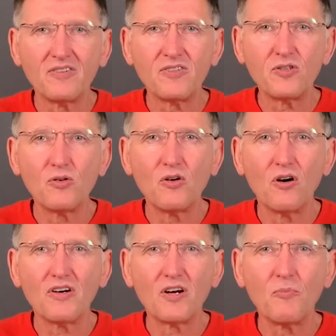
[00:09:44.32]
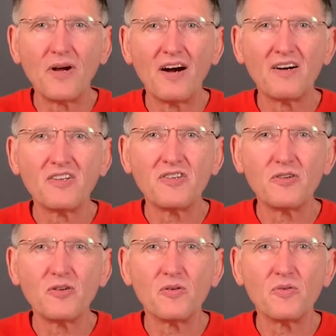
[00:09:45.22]
tool compared
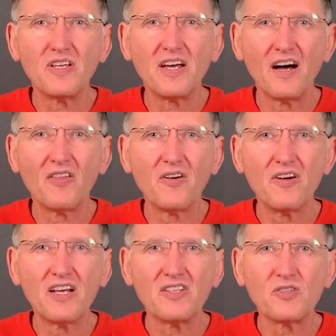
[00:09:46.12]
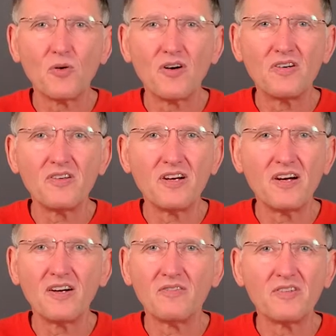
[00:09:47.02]
to the other eSword.
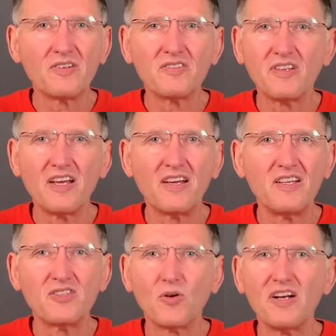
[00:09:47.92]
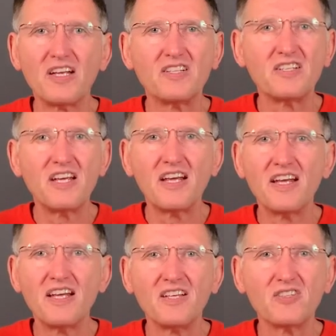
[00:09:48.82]
There's eSword
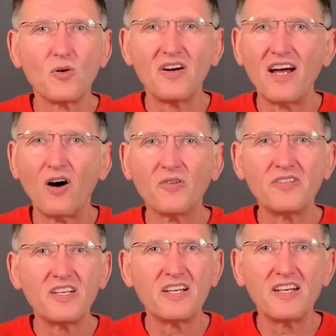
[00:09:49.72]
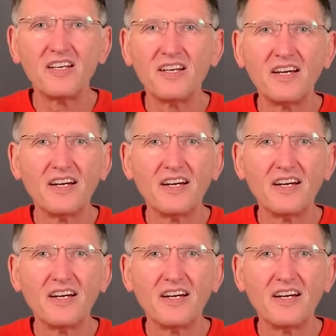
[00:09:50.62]
HD, eSword LT,